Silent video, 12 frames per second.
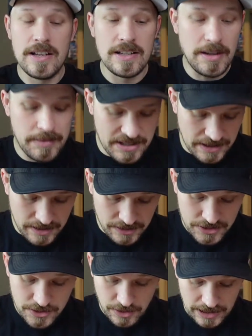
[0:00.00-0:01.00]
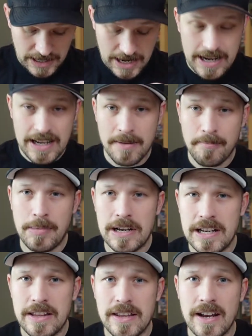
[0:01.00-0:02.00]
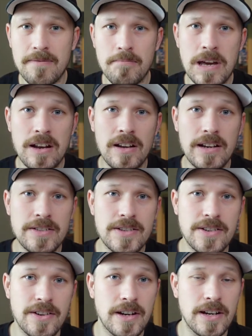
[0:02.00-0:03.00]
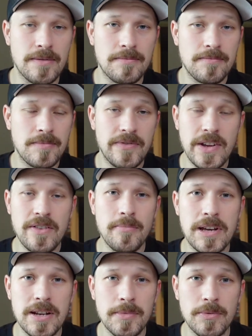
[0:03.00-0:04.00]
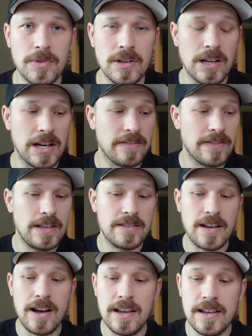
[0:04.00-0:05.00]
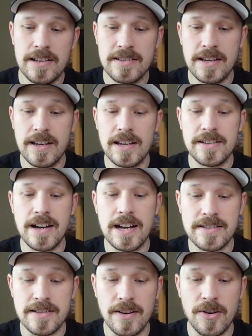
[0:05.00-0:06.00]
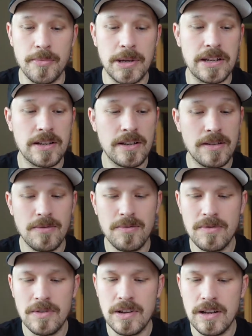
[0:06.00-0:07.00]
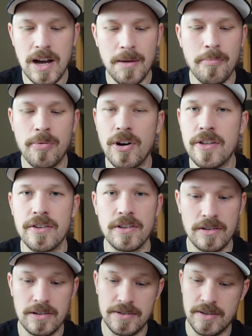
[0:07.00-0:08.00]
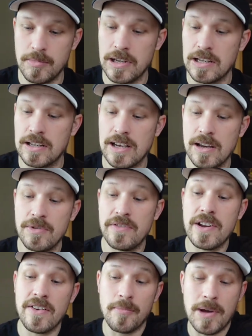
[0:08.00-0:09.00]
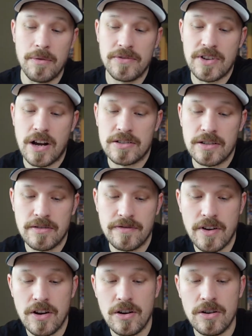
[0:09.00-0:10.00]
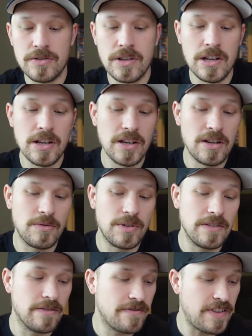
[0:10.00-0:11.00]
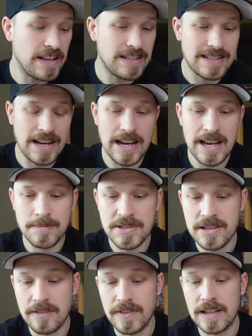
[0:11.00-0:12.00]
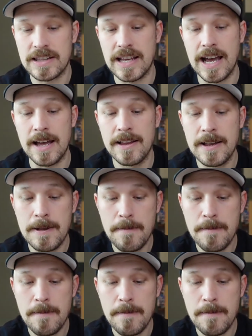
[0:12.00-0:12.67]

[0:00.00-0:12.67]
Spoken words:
Let me tell you a little story. I got a buddy that I've met on Instagram. Never met him in real life. He's a Dotson homie. A brother to me. And we've never met. We talked on the phone. We've FaceTimed, stuff like that.